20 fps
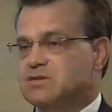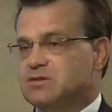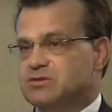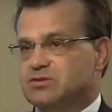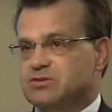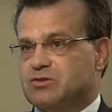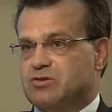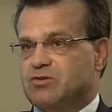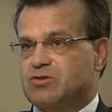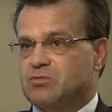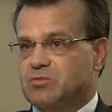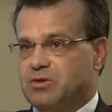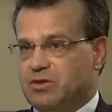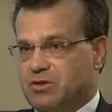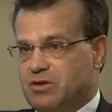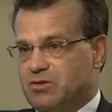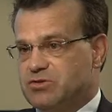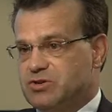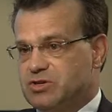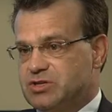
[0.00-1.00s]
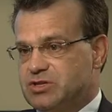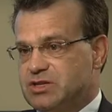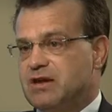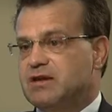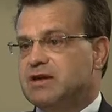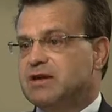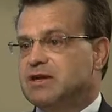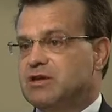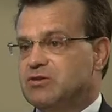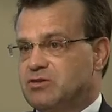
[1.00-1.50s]
in the scrotum with
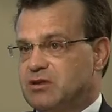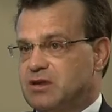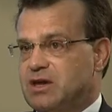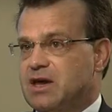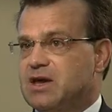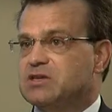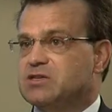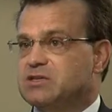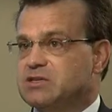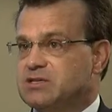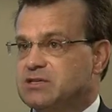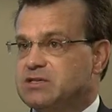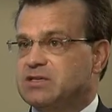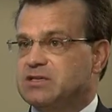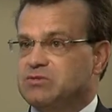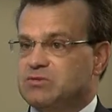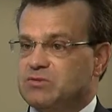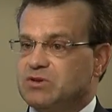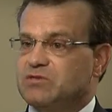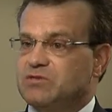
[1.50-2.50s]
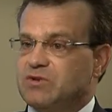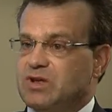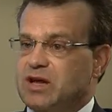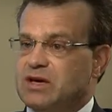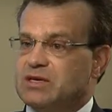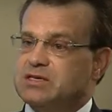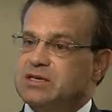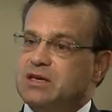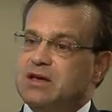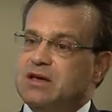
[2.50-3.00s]
ultrasound, and you can actually see the
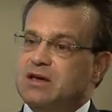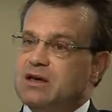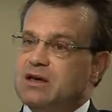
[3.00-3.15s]
reflux.